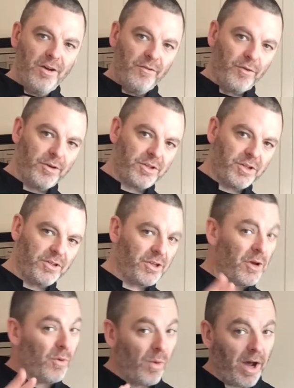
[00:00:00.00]
versus
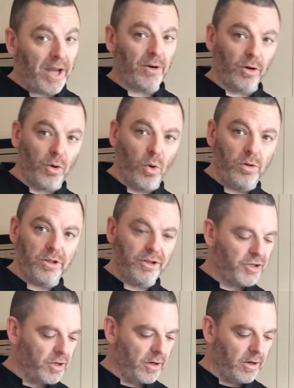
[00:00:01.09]
white or golden
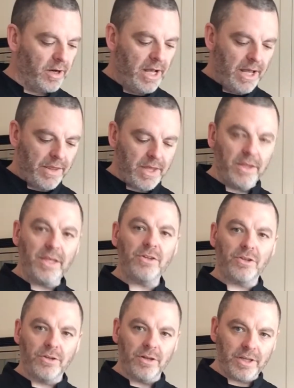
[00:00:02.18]
sugar, then these
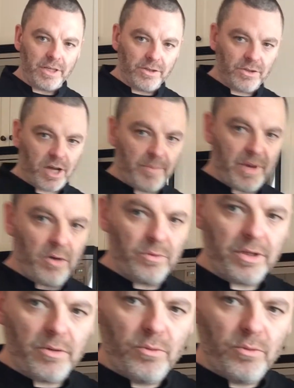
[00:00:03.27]
cookies come out with a